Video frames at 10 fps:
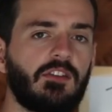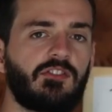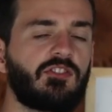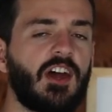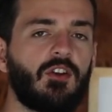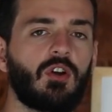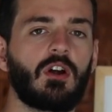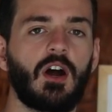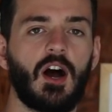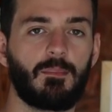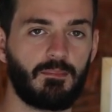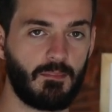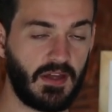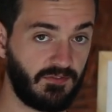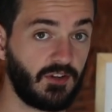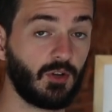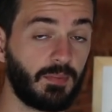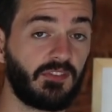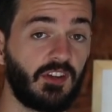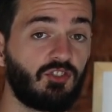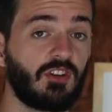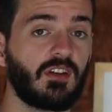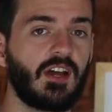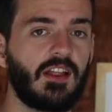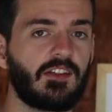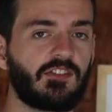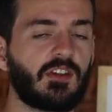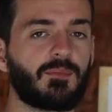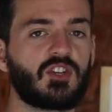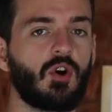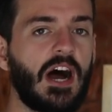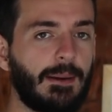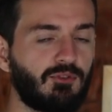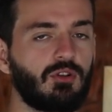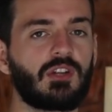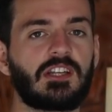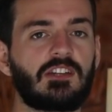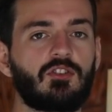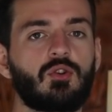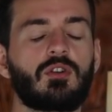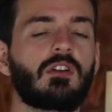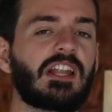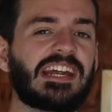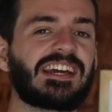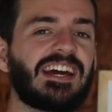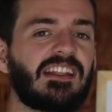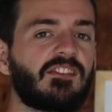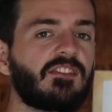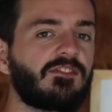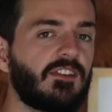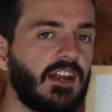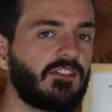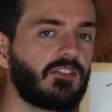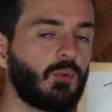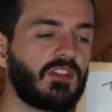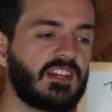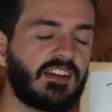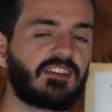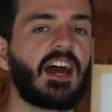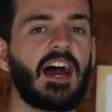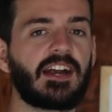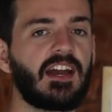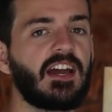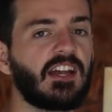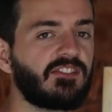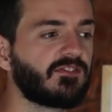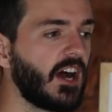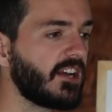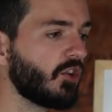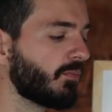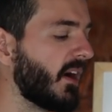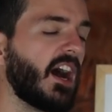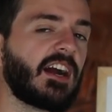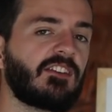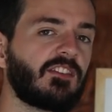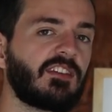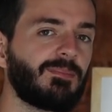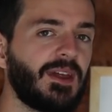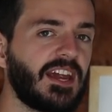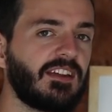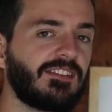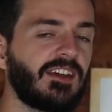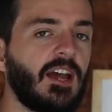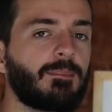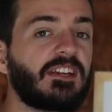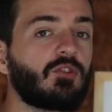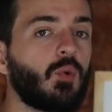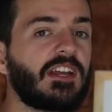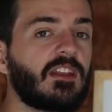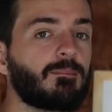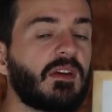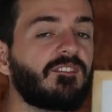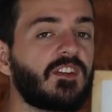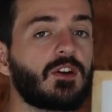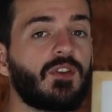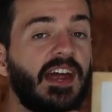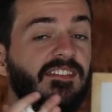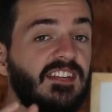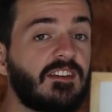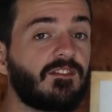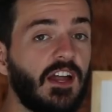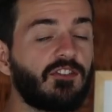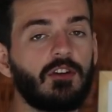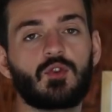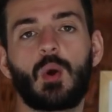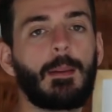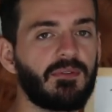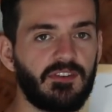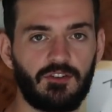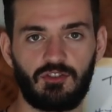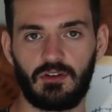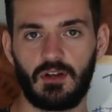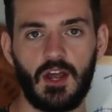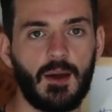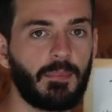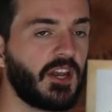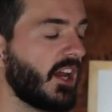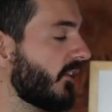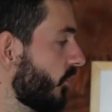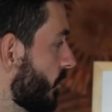center midfield position, this is something you'll absolutely need to do to link the defense with the attack, is find those pockets of space between the midfield and defense of your opposition. But if